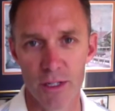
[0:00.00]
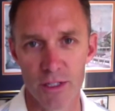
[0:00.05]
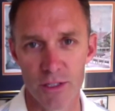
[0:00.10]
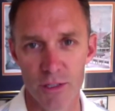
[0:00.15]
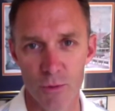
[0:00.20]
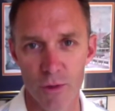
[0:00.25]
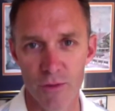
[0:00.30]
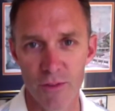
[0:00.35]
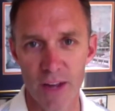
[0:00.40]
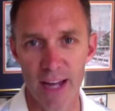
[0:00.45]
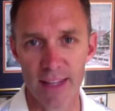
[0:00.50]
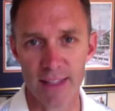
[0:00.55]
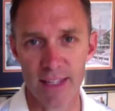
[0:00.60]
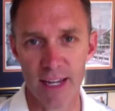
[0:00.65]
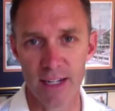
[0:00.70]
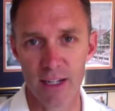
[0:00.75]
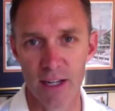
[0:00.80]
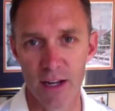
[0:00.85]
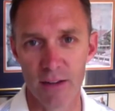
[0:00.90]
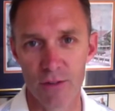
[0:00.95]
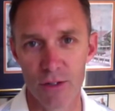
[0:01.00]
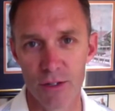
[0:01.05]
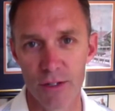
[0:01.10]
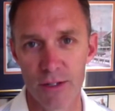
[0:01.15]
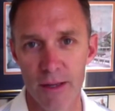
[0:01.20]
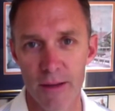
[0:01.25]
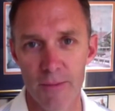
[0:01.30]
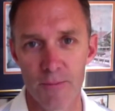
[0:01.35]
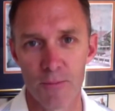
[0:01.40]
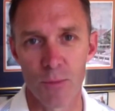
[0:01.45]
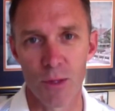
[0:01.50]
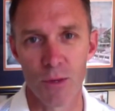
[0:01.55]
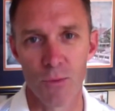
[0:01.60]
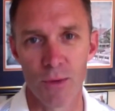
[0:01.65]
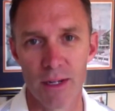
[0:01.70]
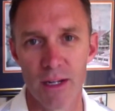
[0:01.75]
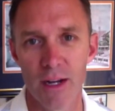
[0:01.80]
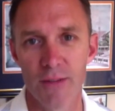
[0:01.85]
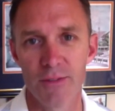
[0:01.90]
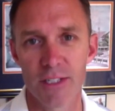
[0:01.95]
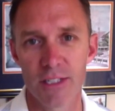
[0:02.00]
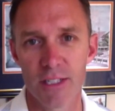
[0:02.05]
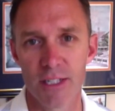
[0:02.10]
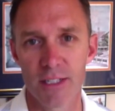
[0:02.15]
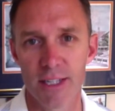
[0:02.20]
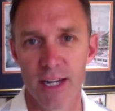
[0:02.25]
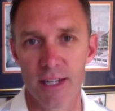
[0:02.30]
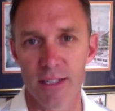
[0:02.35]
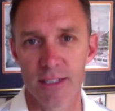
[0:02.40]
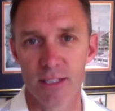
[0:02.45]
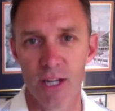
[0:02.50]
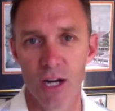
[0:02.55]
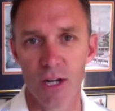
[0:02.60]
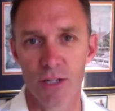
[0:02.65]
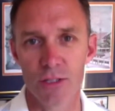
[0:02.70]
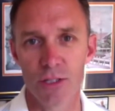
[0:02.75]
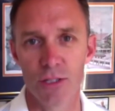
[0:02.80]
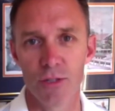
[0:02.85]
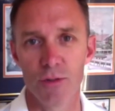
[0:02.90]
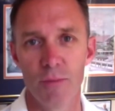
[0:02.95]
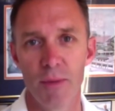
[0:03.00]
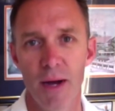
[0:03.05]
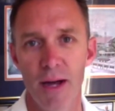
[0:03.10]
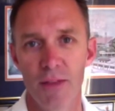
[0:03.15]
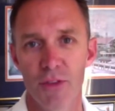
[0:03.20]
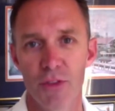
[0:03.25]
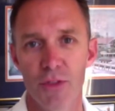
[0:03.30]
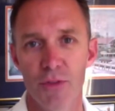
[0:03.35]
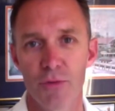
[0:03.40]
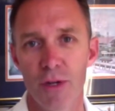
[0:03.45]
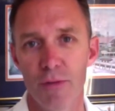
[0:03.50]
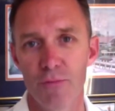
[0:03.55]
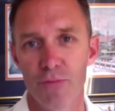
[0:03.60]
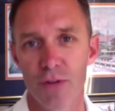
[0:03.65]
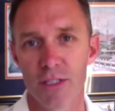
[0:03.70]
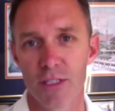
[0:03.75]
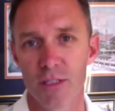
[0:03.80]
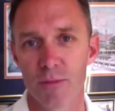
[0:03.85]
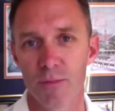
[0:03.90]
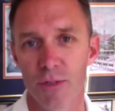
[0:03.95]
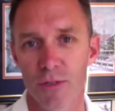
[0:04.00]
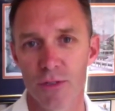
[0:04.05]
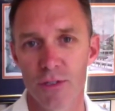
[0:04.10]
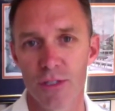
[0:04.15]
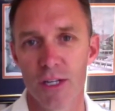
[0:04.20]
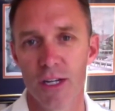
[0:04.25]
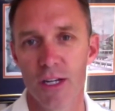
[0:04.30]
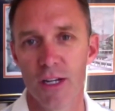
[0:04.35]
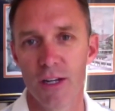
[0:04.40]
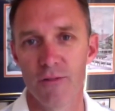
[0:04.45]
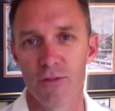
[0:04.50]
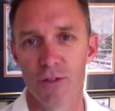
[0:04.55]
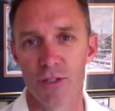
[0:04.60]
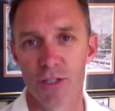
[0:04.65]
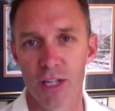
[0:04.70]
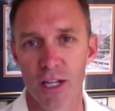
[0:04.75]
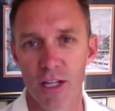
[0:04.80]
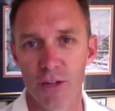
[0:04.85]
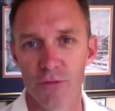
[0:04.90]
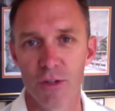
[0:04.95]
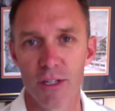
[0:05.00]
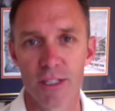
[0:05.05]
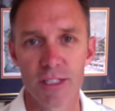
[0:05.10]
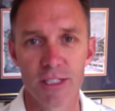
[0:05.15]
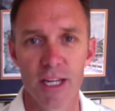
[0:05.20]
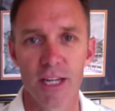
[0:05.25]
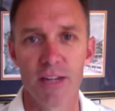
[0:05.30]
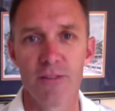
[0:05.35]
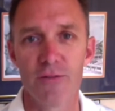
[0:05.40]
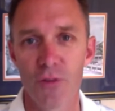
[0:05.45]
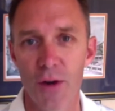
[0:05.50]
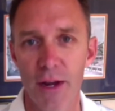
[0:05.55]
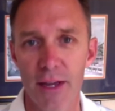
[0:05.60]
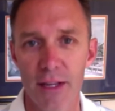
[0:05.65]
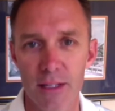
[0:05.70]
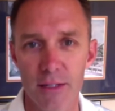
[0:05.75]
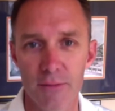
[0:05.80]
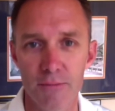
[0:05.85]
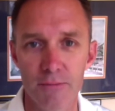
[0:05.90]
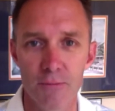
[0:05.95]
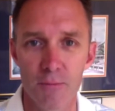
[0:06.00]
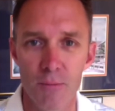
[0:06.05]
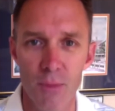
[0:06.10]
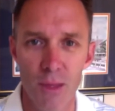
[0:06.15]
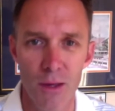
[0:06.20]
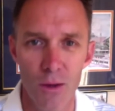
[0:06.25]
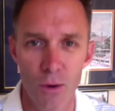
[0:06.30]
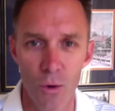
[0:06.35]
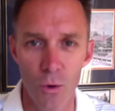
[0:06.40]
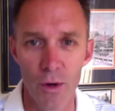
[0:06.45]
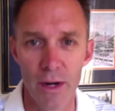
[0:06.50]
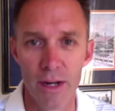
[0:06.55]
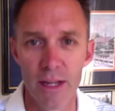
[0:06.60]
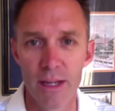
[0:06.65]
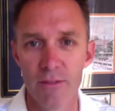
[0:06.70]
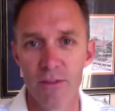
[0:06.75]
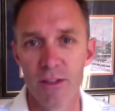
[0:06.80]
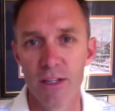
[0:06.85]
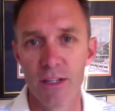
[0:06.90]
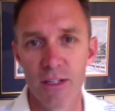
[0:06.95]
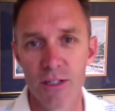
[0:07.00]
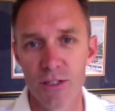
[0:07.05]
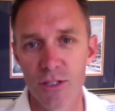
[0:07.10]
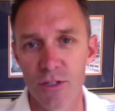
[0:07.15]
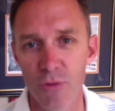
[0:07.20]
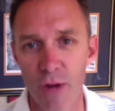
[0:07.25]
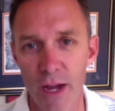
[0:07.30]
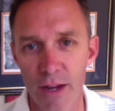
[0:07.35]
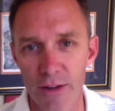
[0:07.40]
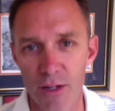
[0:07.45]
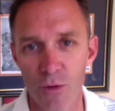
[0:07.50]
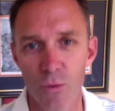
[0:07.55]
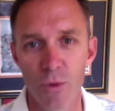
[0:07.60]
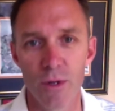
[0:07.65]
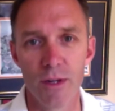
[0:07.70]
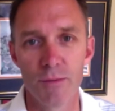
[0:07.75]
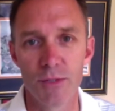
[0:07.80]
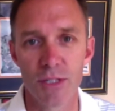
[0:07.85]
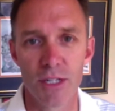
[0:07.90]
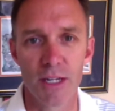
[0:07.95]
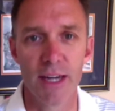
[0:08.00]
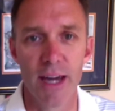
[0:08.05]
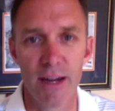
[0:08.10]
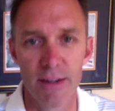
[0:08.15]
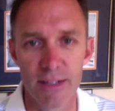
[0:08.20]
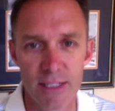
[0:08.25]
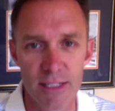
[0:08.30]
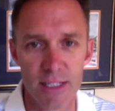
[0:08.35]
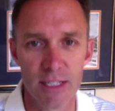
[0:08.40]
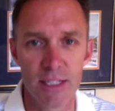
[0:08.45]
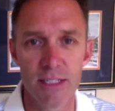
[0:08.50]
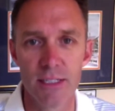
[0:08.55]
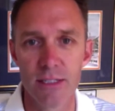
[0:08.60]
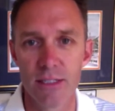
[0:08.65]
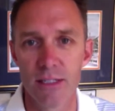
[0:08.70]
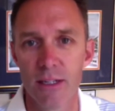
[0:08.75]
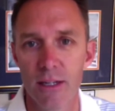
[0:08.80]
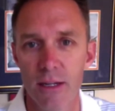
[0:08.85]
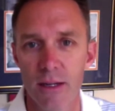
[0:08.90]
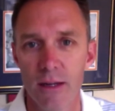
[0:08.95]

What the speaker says: So we've got that covered. We'd love to sit down and talk to you about the 3 principles for selling real estate in Franklin or any of the surrounding Williamson County cities.